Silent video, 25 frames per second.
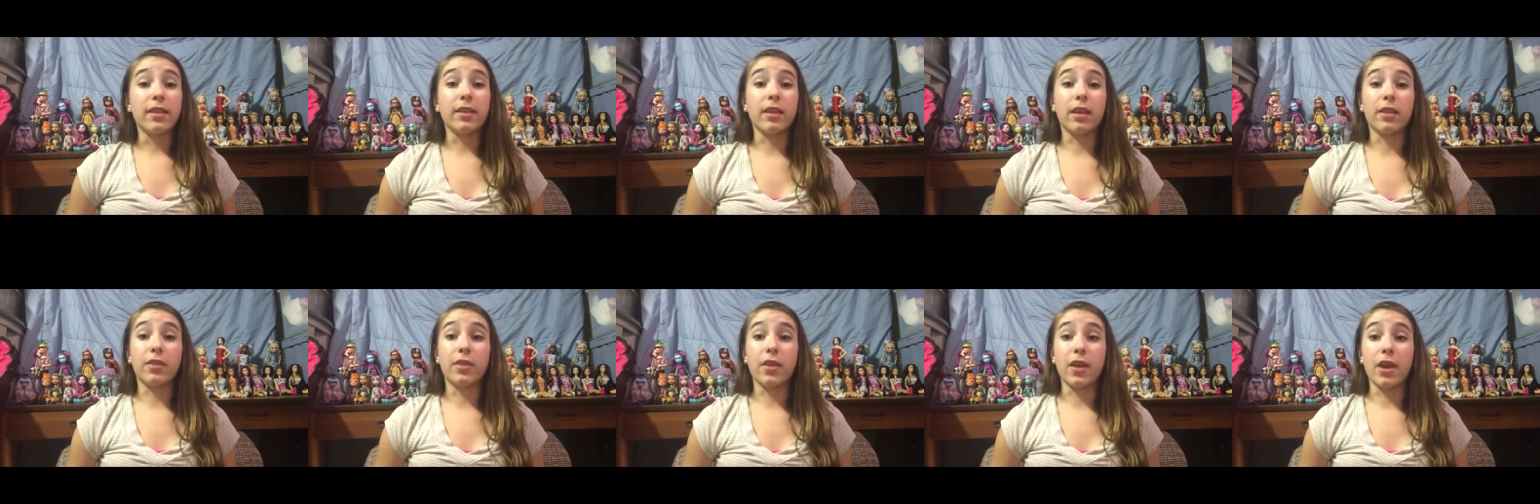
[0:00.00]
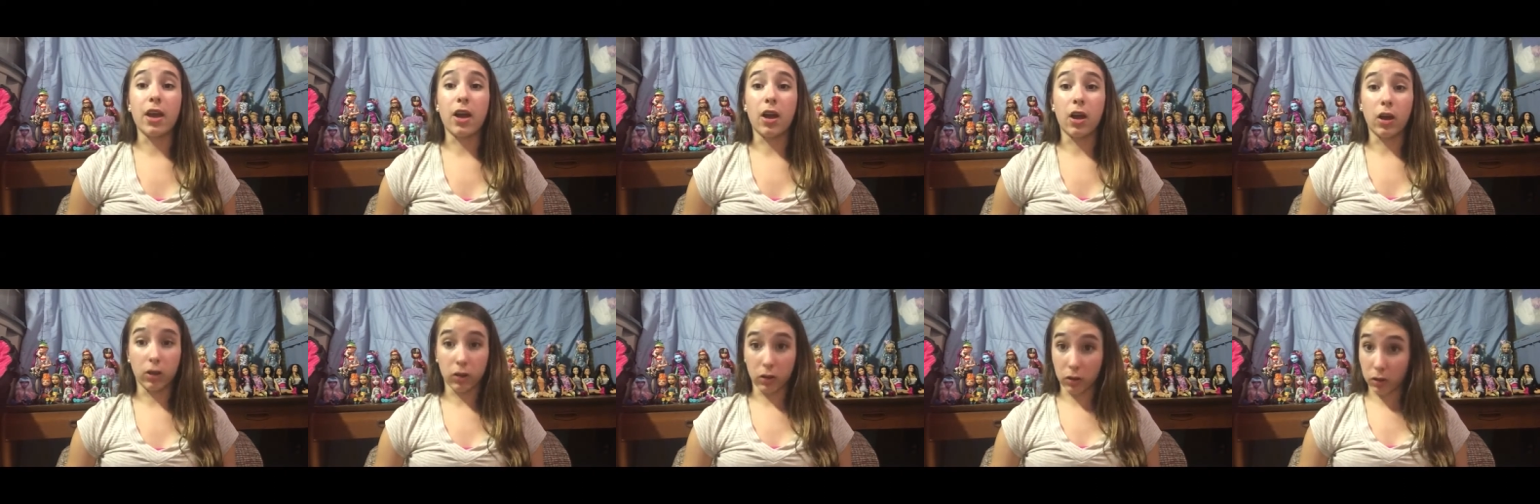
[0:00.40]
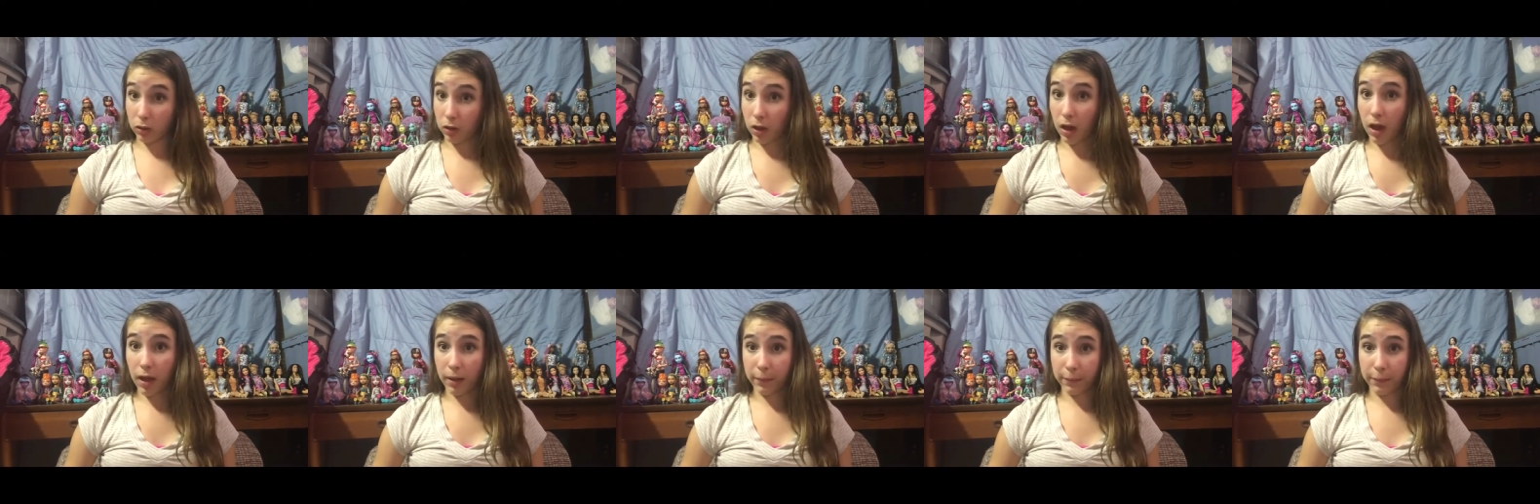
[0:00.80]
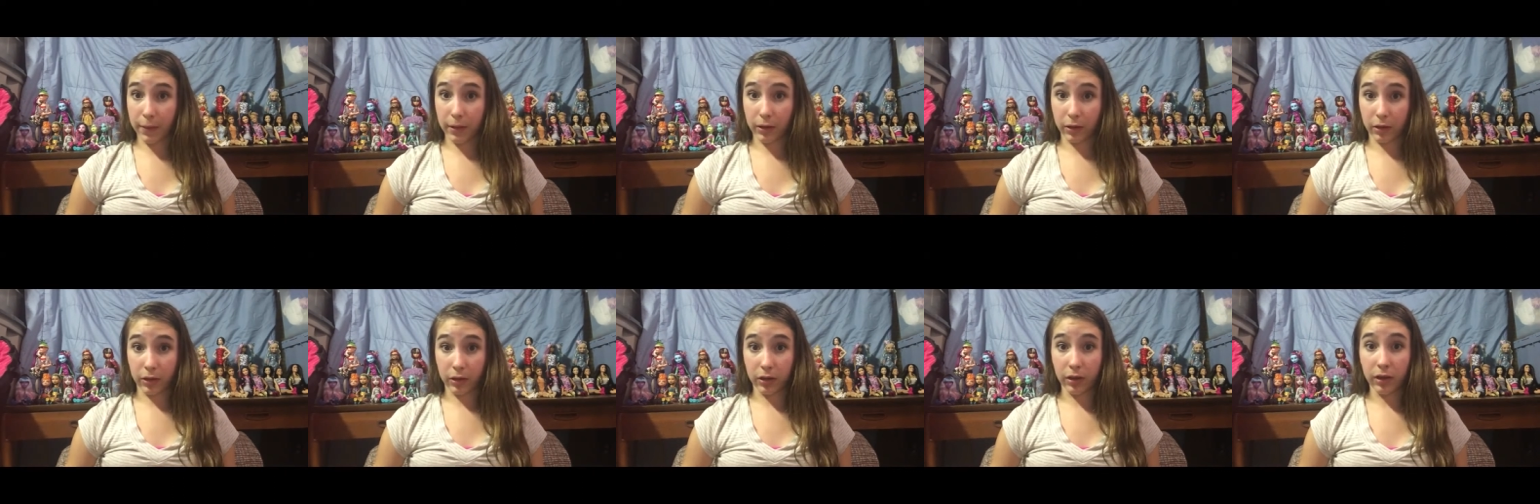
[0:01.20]
is that they are a
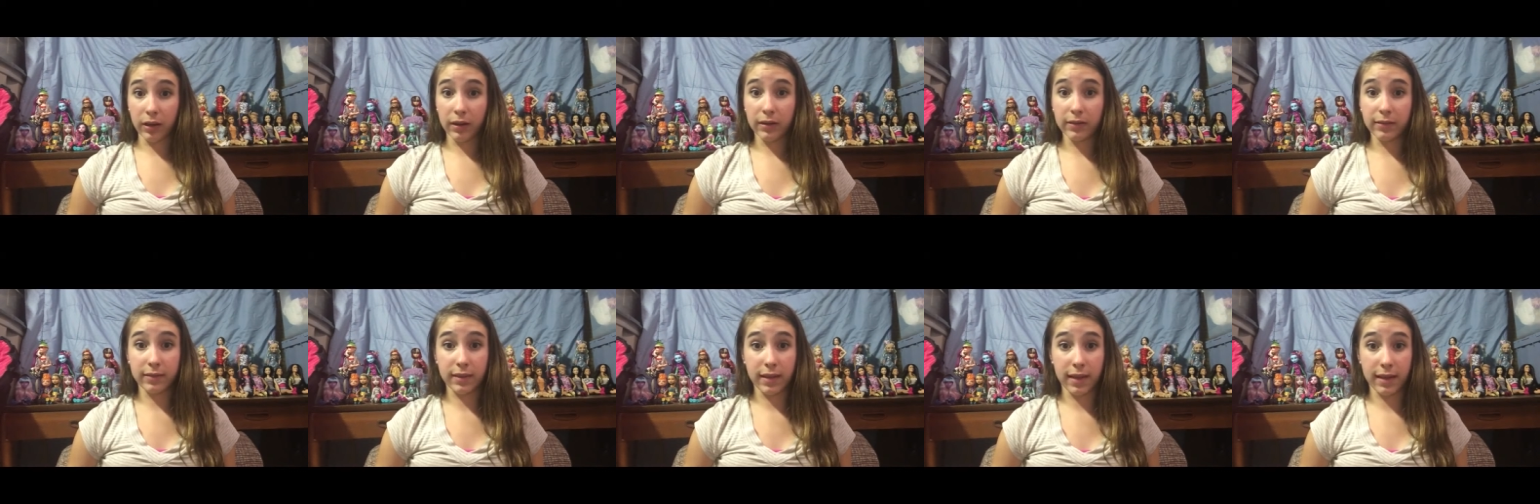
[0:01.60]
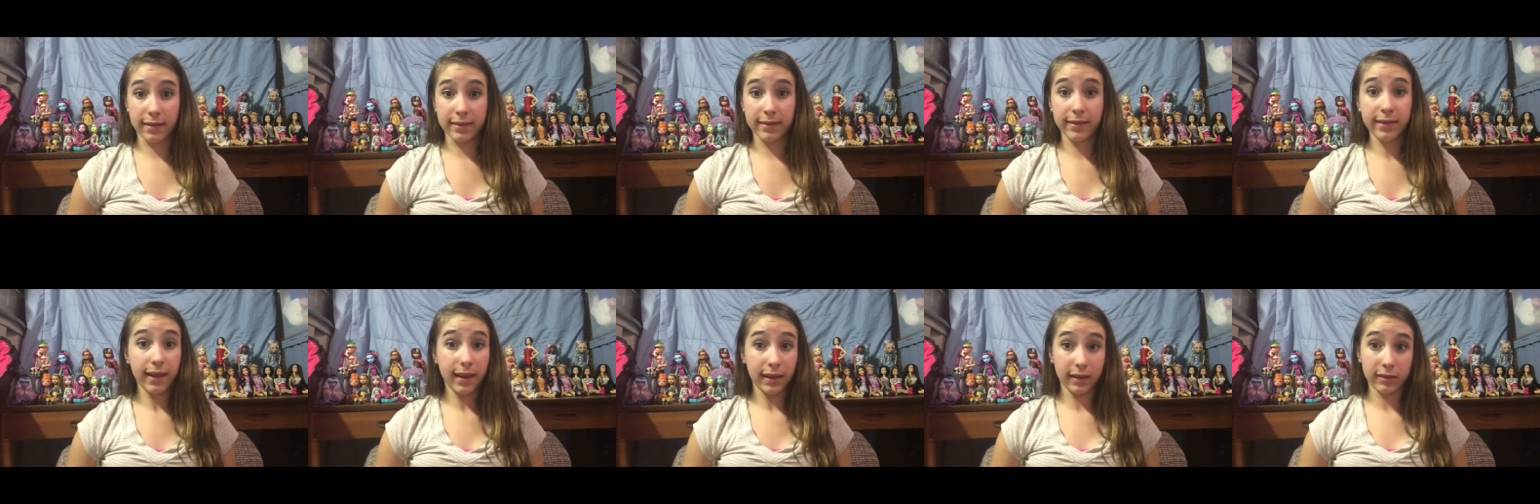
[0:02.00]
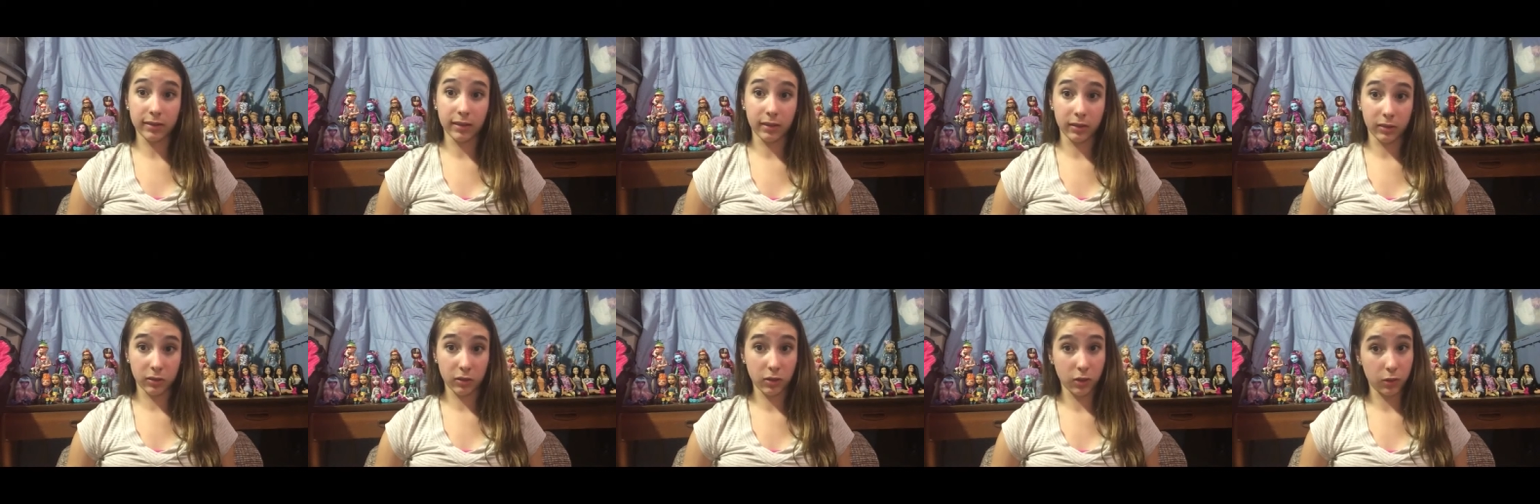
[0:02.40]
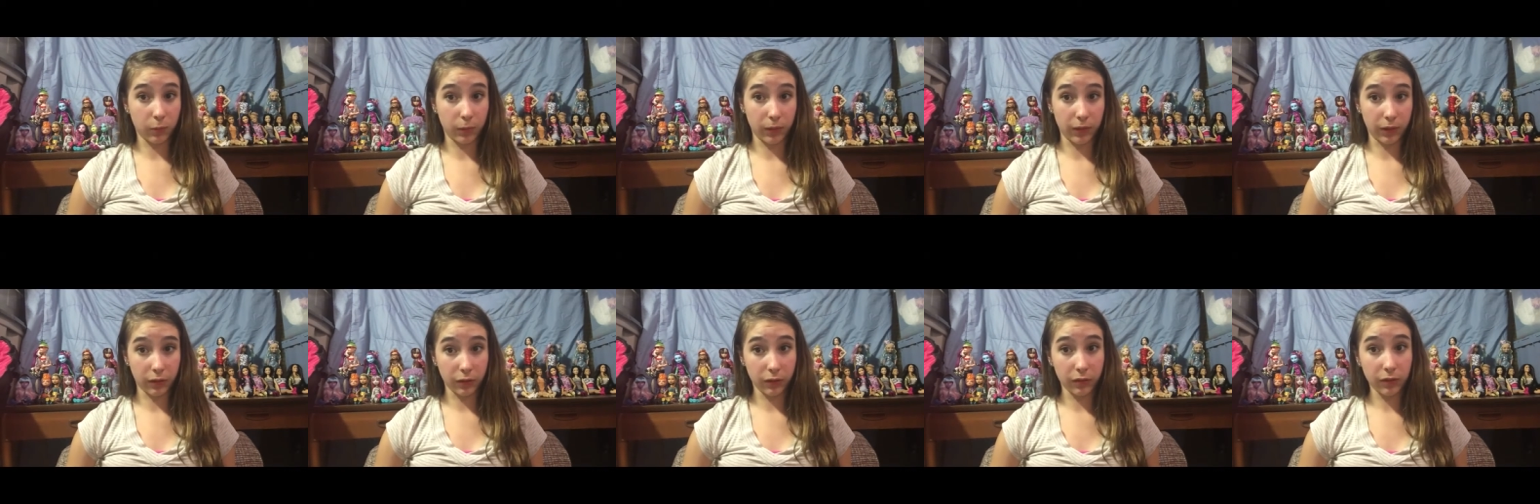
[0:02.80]
lot better than Texas
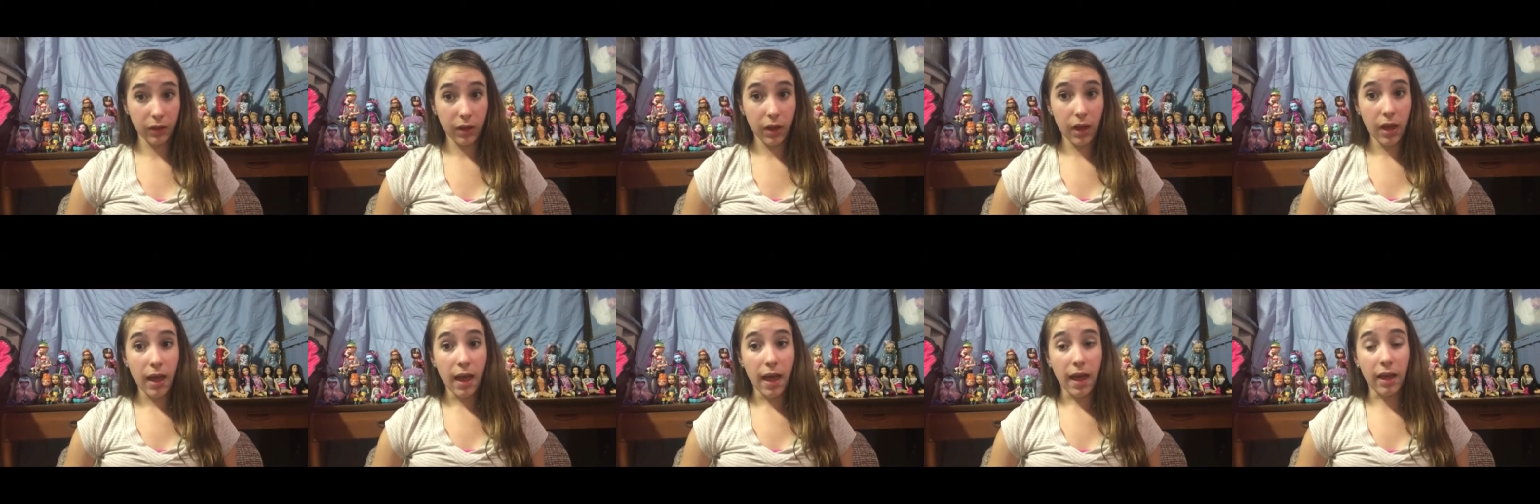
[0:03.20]
Goodwills